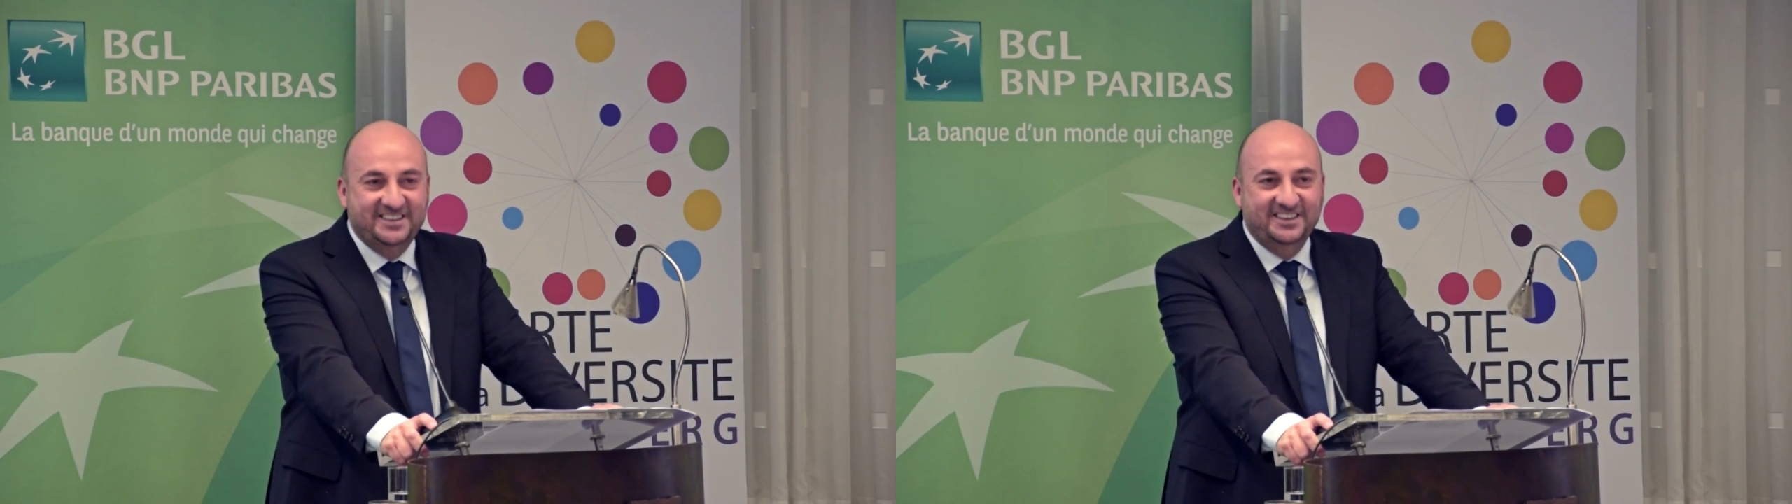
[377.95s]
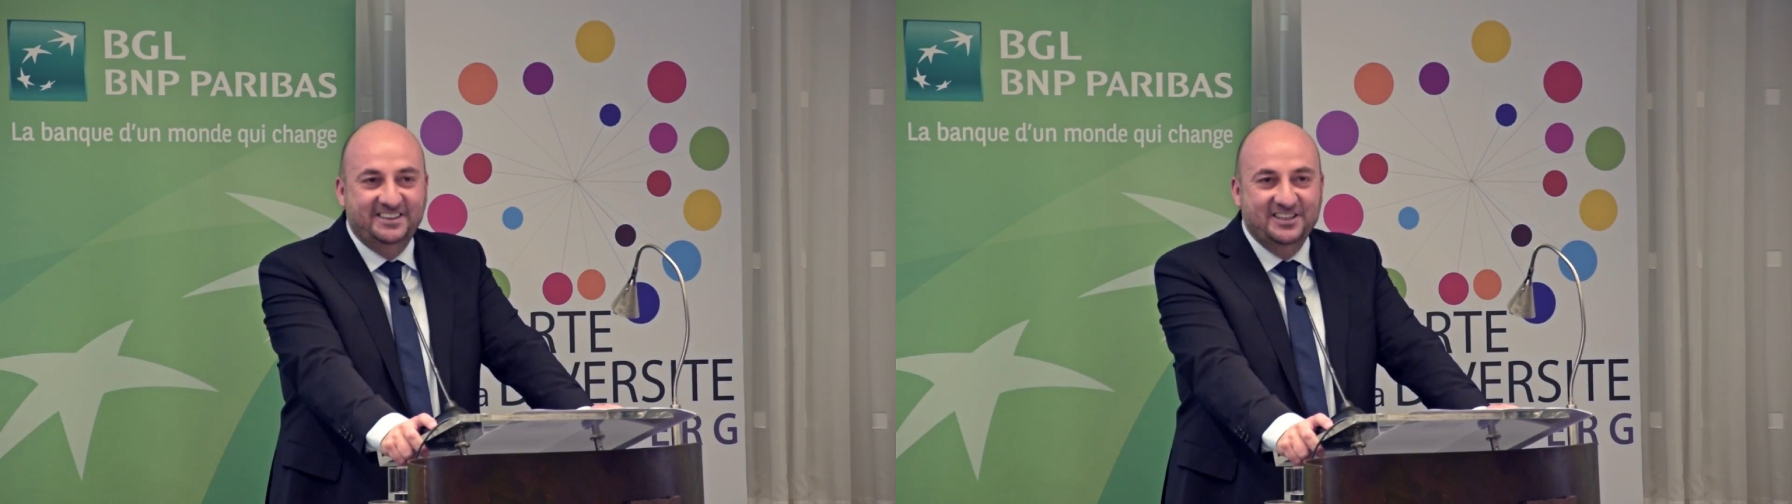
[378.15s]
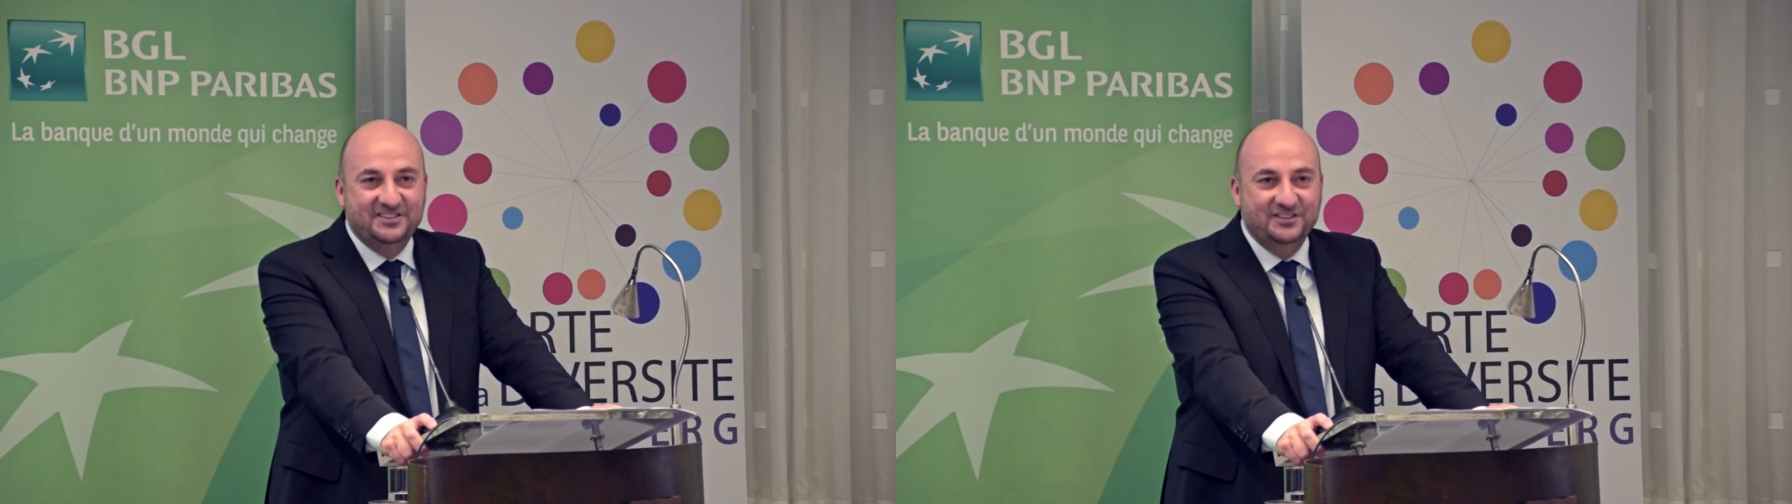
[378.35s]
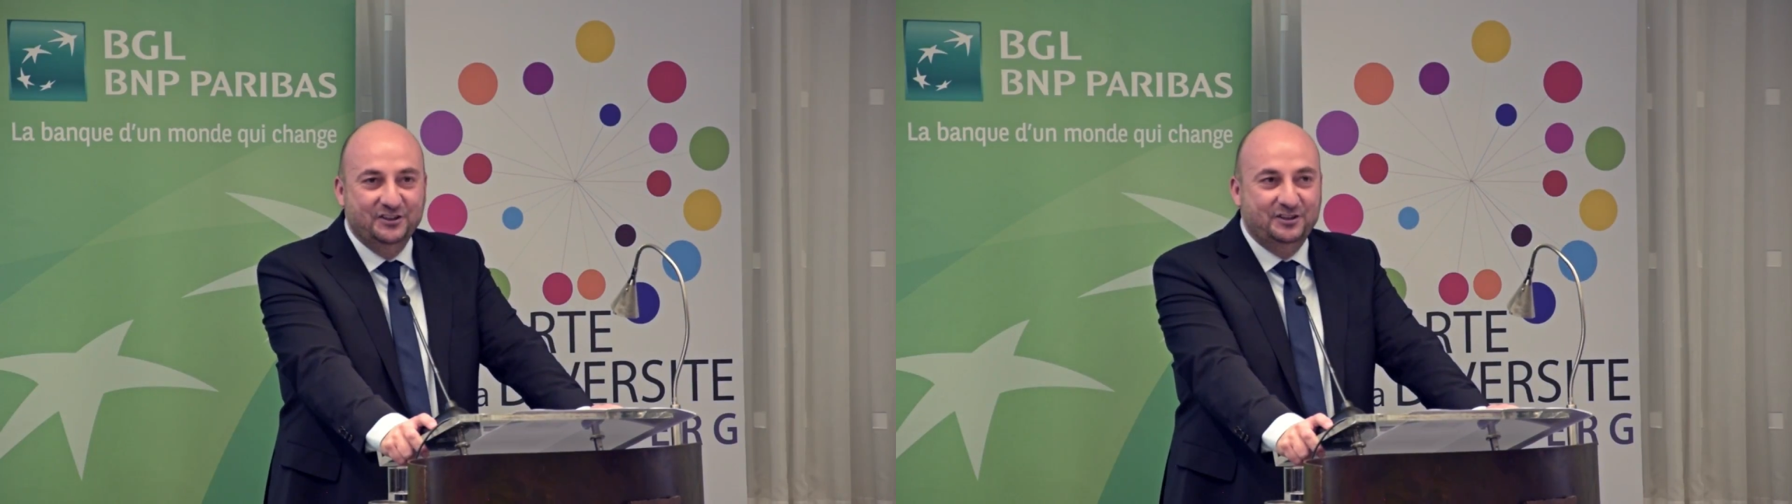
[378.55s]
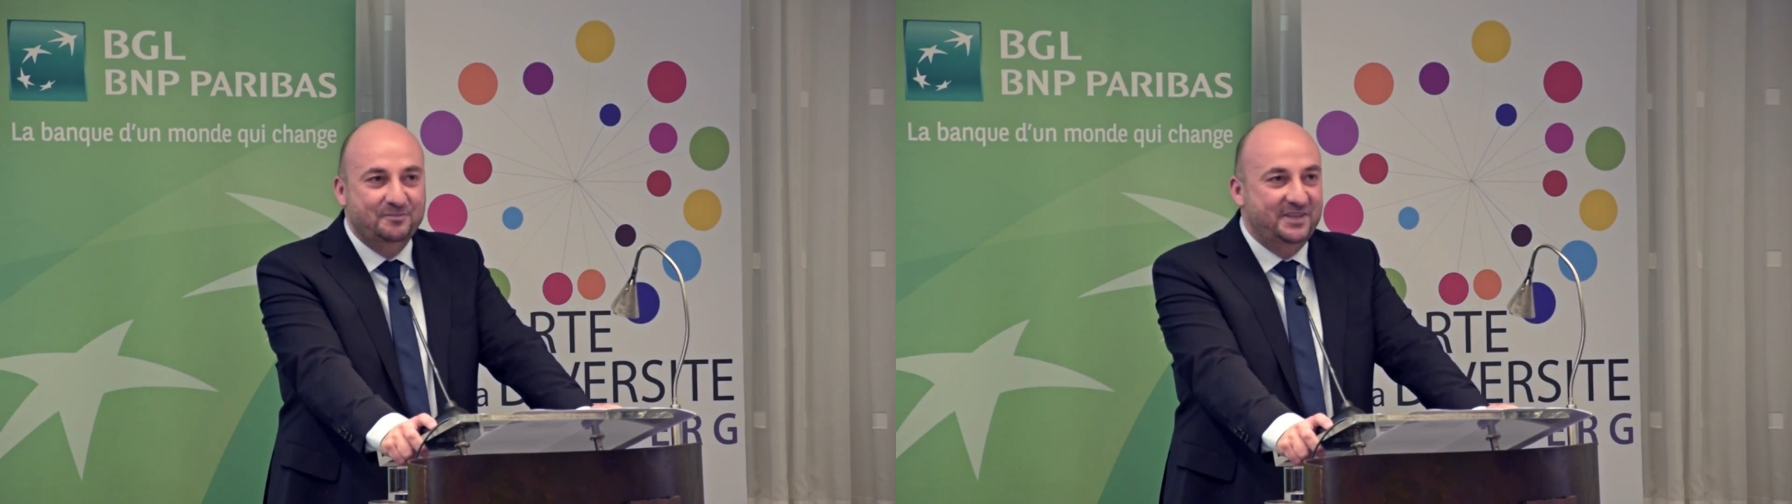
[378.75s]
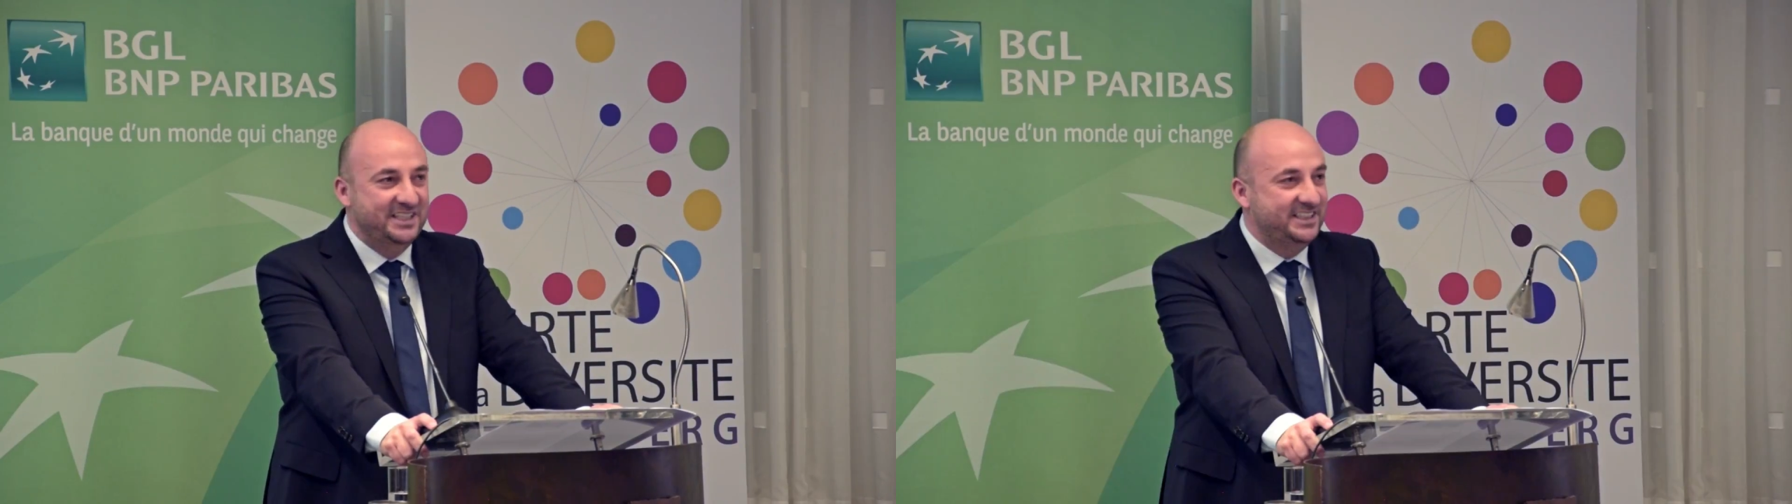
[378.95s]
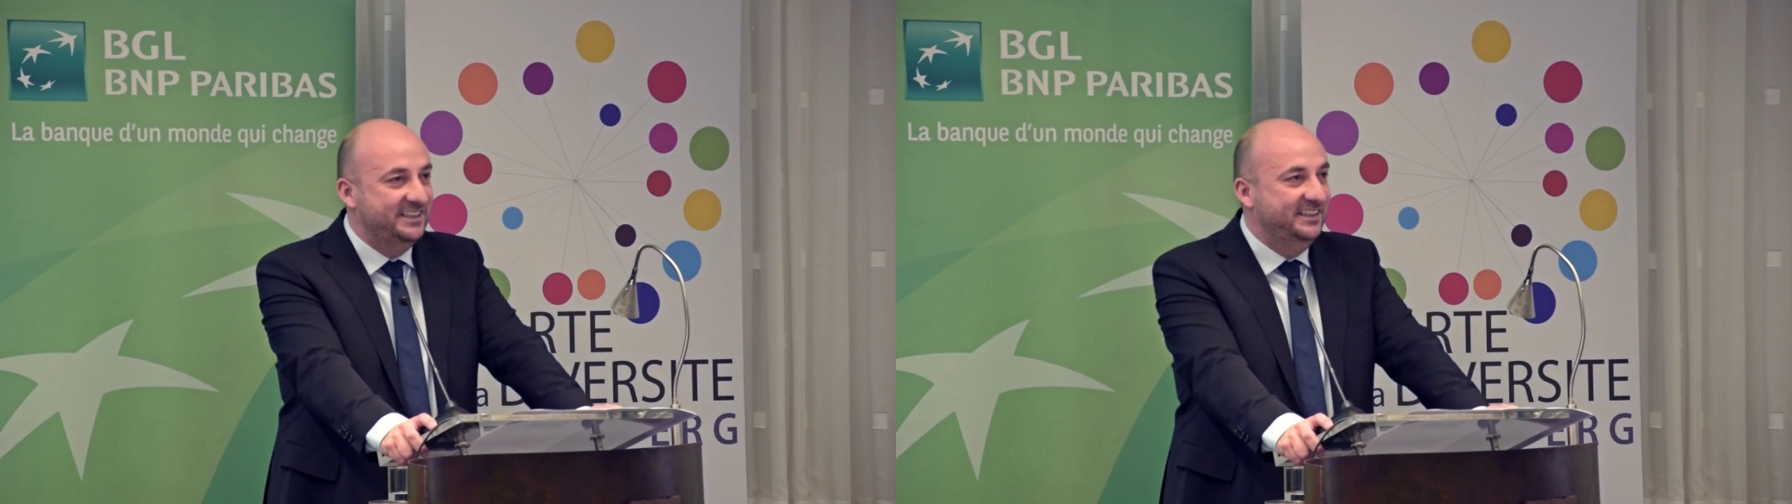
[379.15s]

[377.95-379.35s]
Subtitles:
think that's not the best,